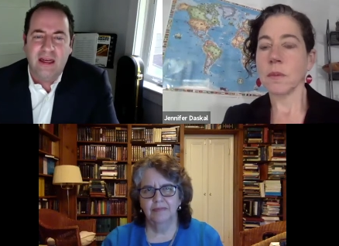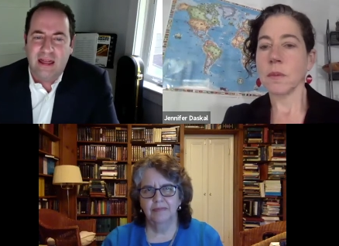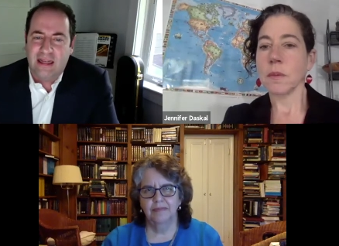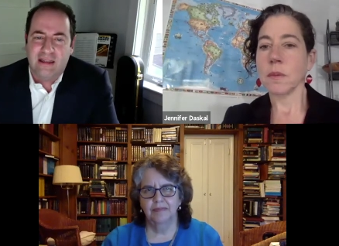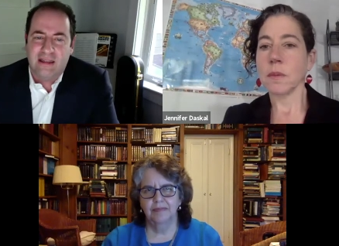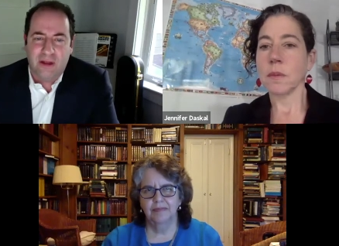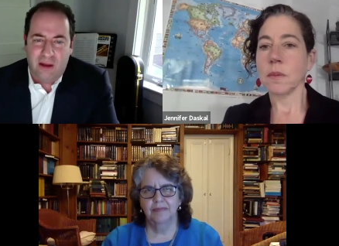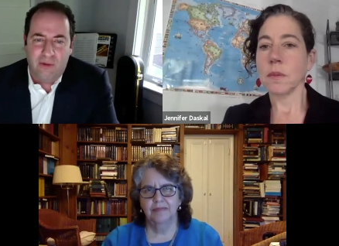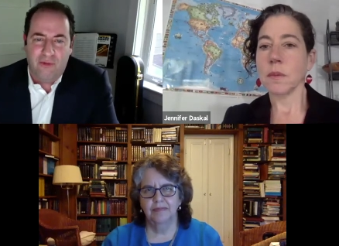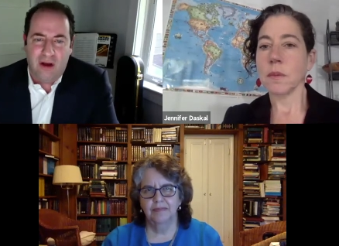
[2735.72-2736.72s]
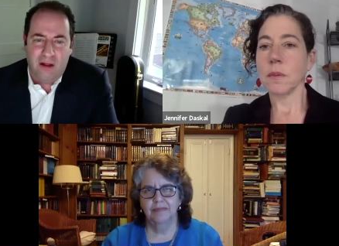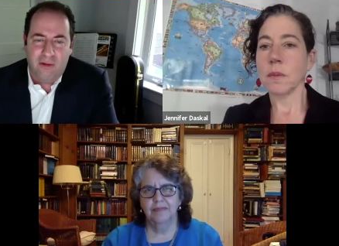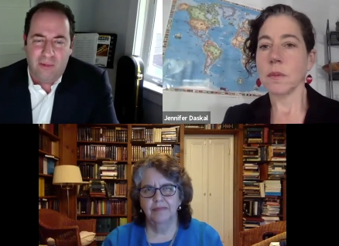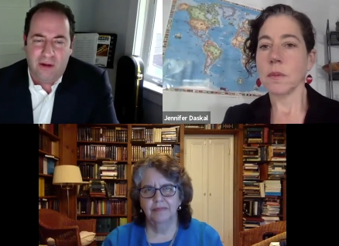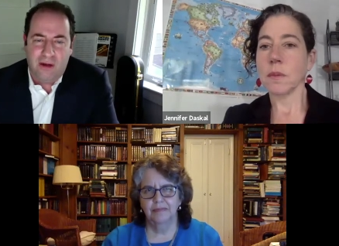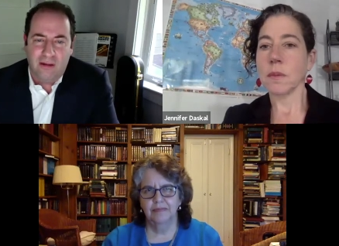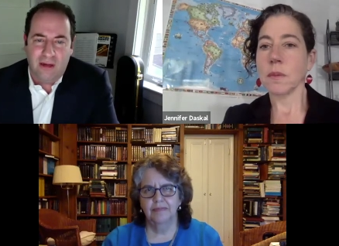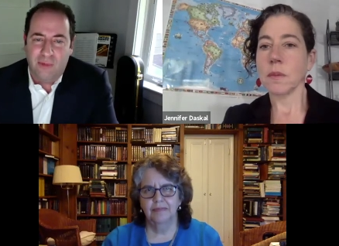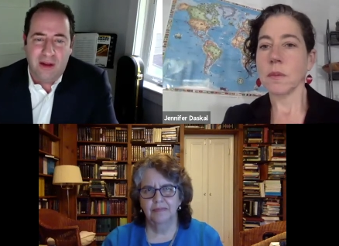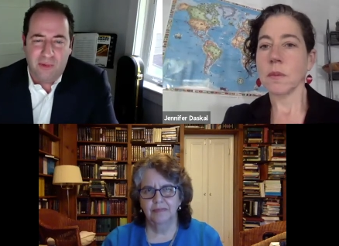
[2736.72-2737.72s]
Speaker 1: That's something they will follow up on,
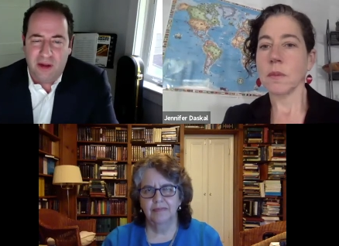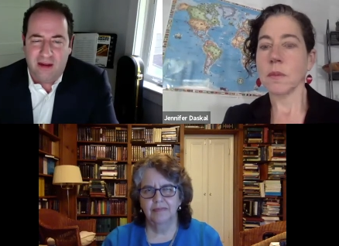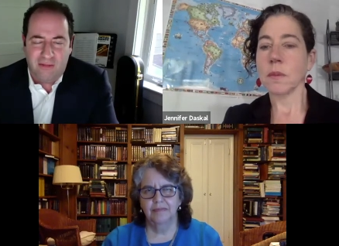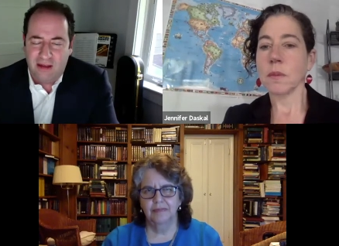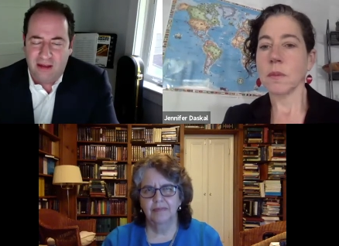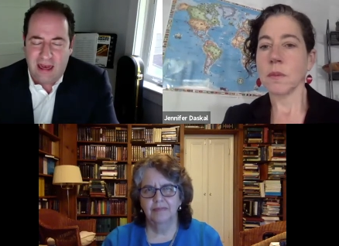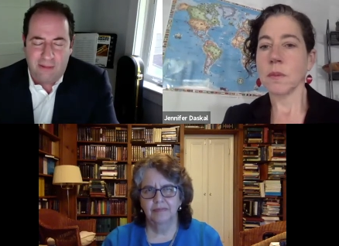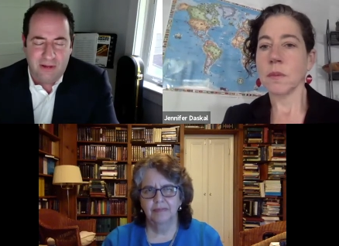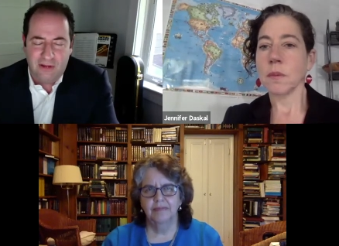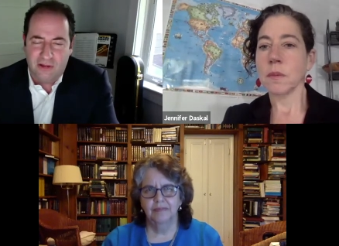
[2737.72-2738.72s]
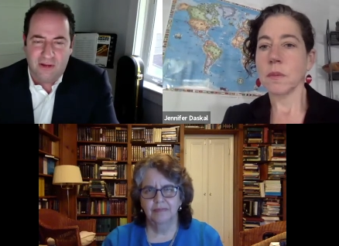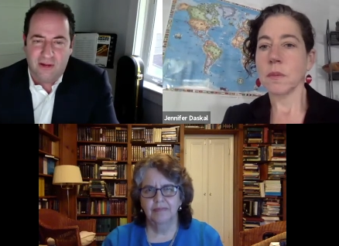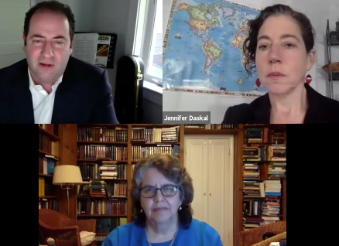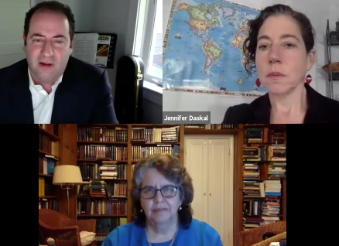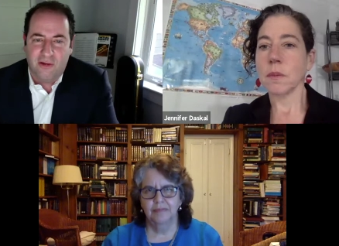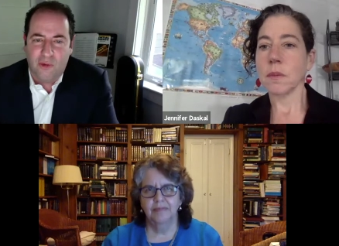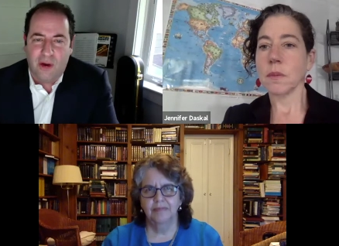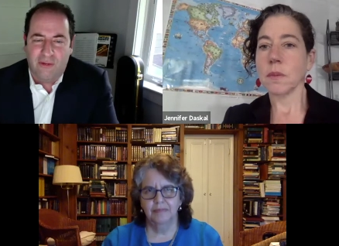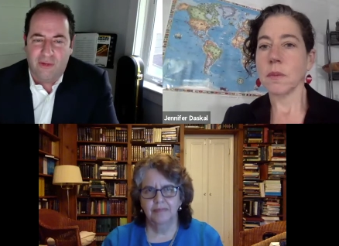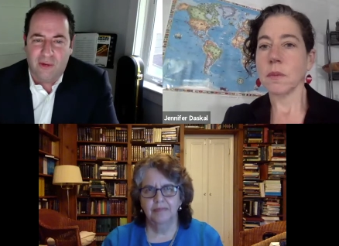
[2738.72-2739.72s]
and we, we this happens you know,
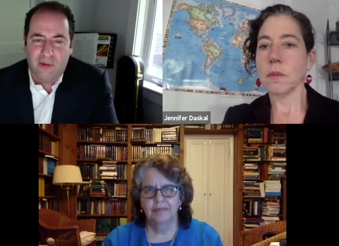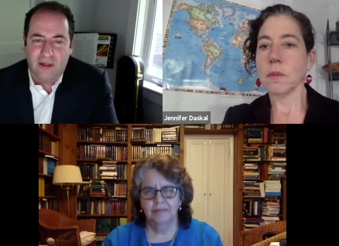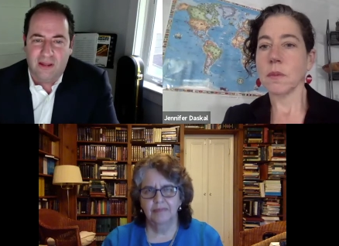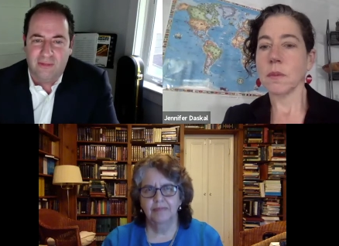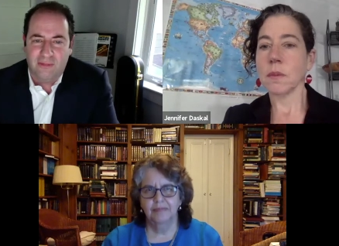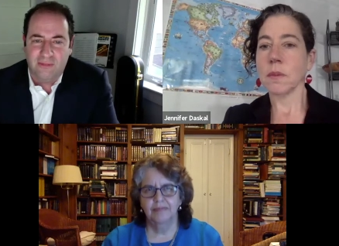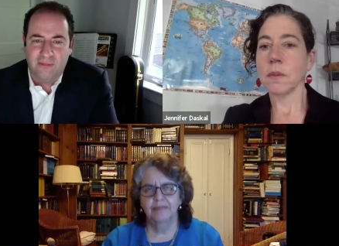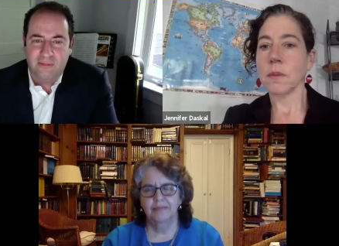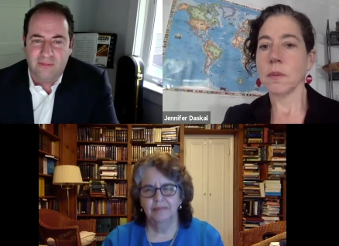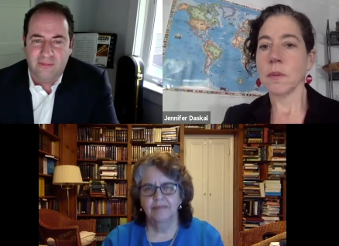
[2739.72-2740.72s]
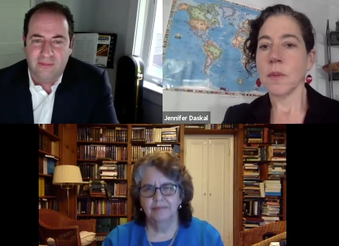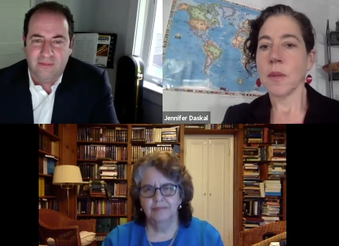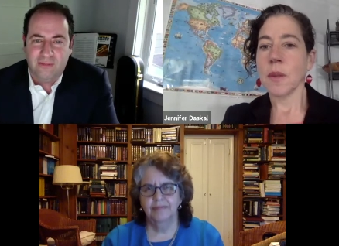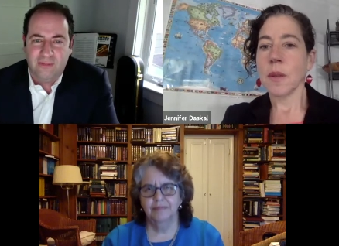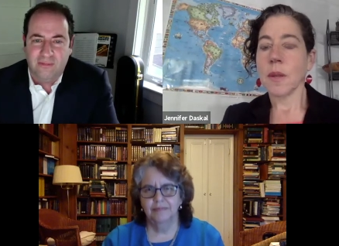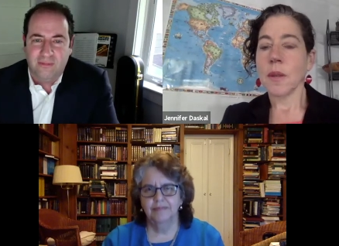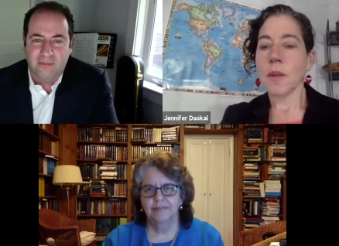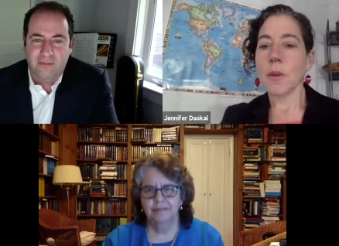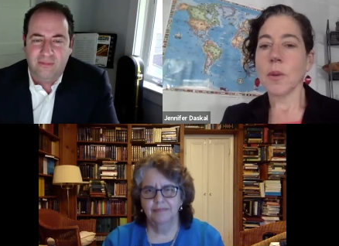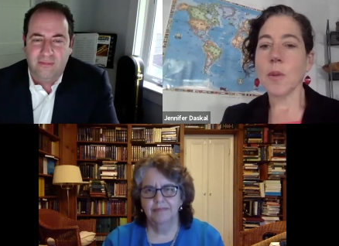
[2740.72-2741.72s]
quite frequently.
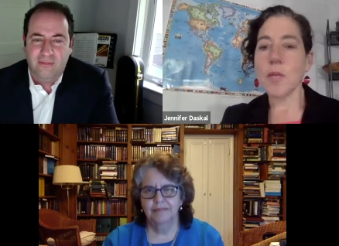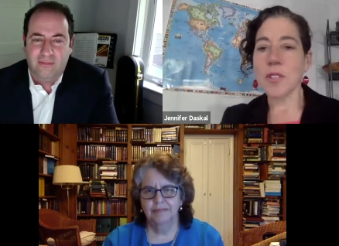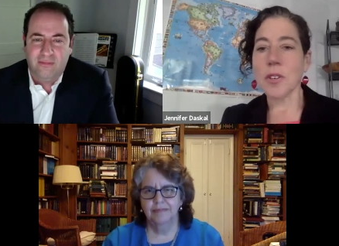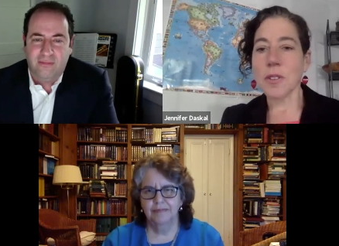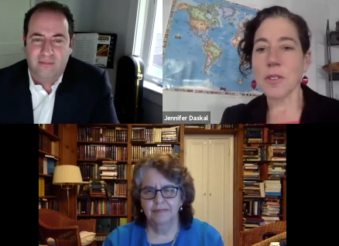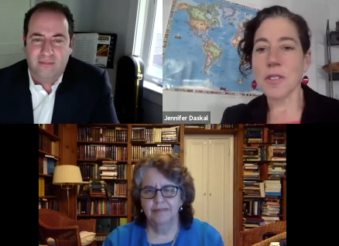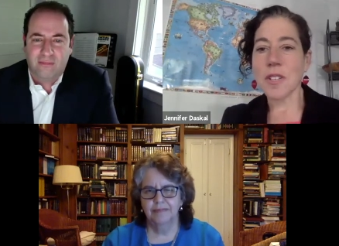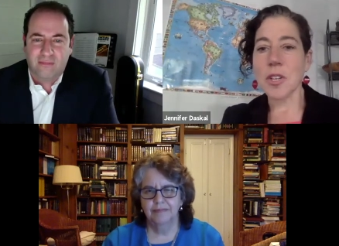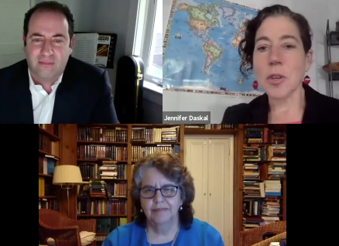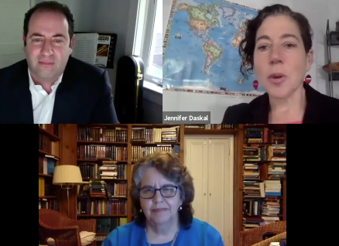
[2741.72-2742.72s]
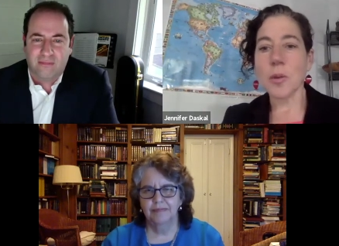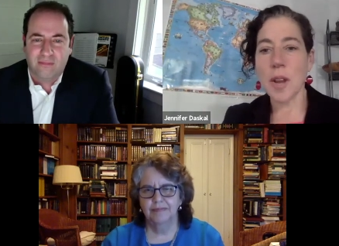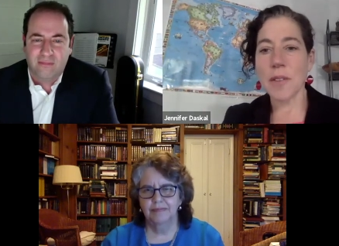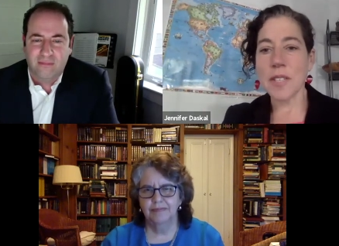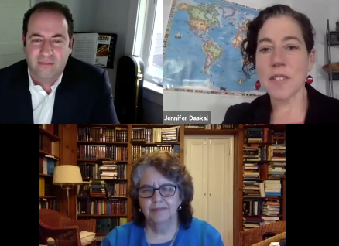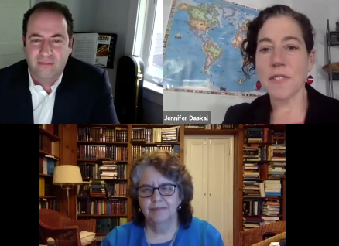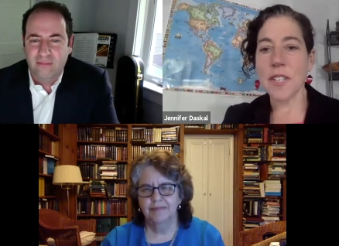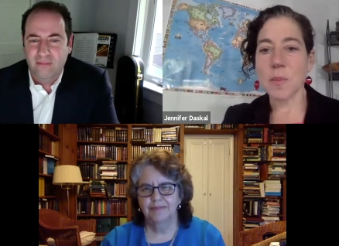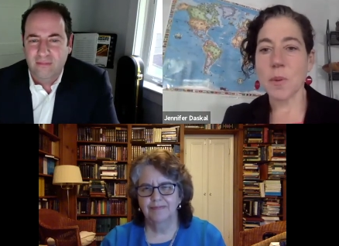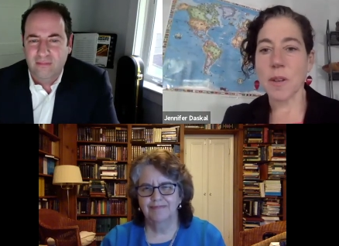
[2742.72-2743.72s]
Speaker 2: So, Commissioner, to you, obviously
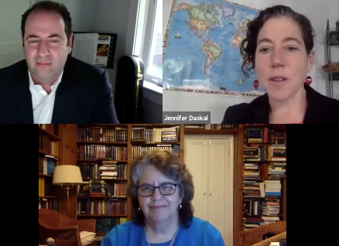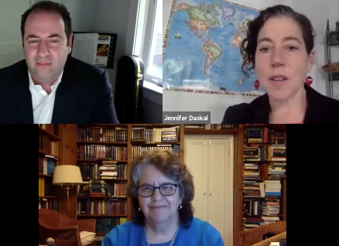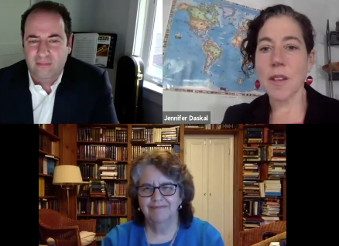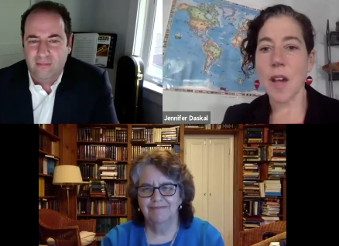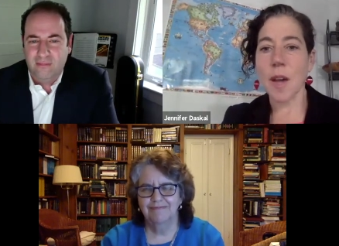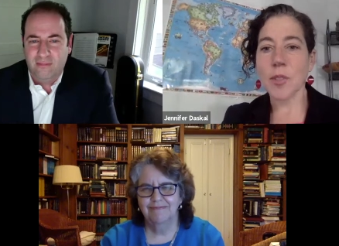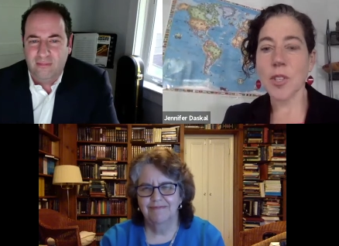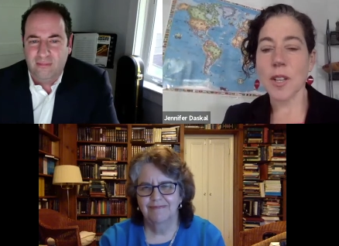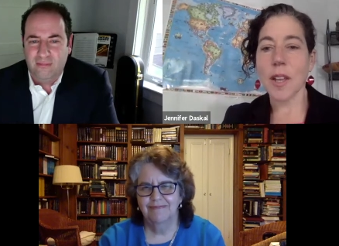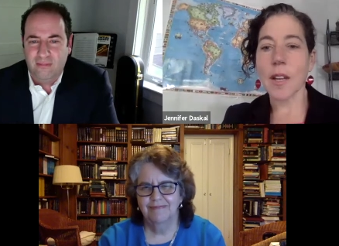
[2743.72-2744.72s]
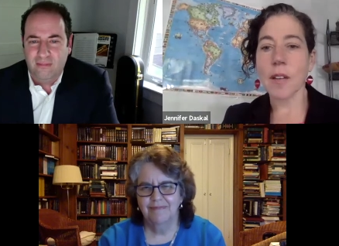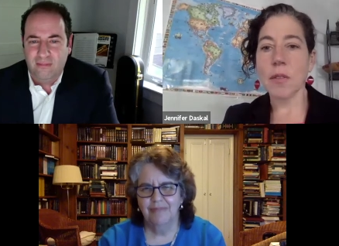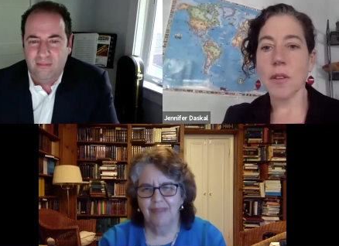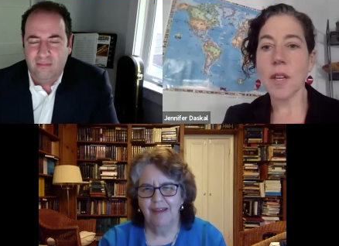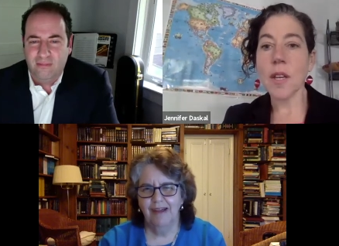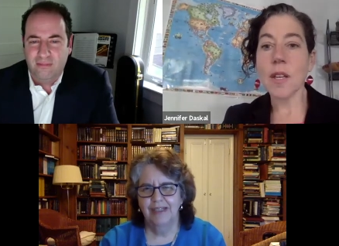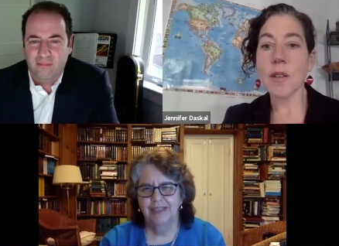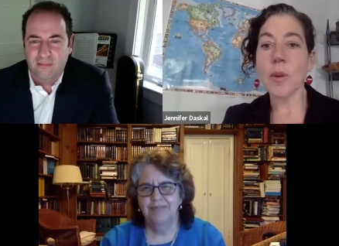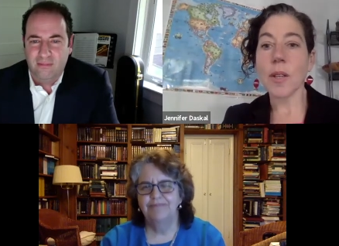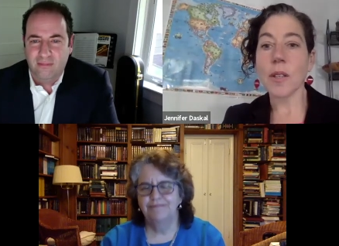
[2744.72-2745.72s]
Facebook um, took a lot of
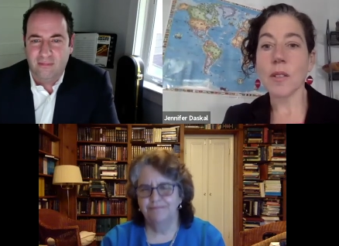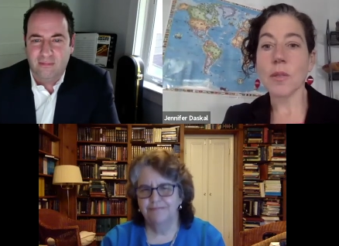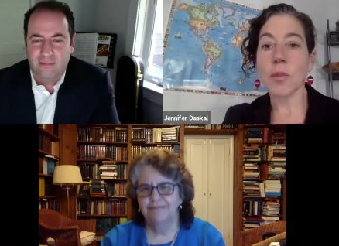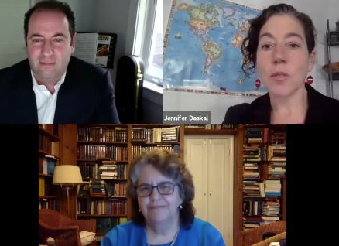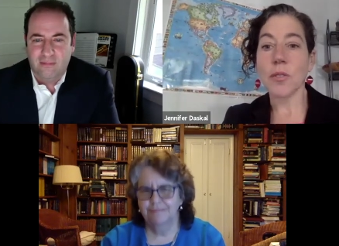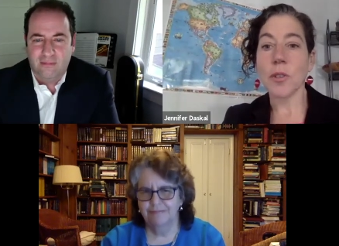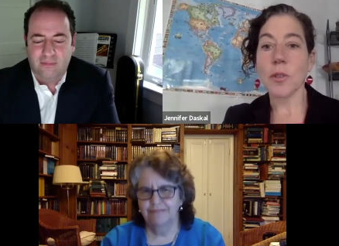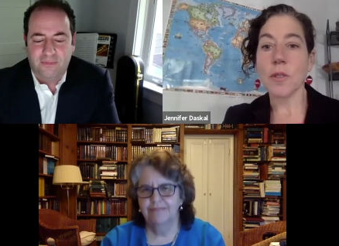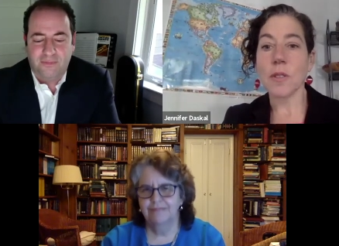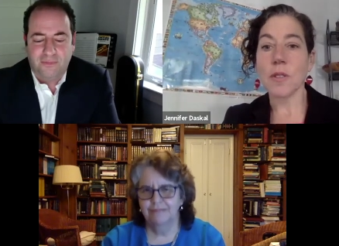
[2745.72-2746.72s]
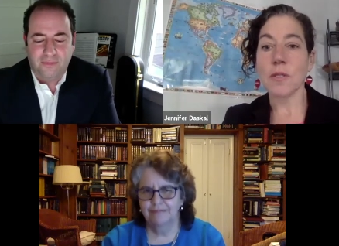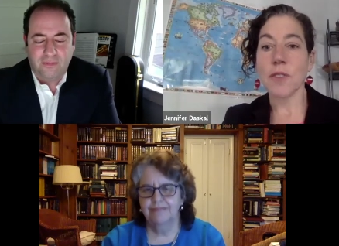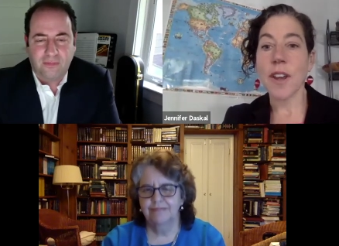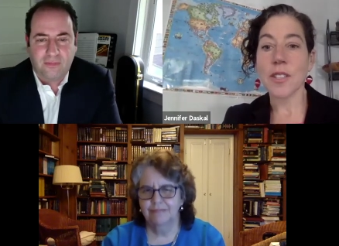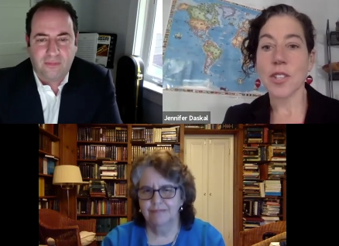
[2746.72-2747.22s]
heat when it's refused to fact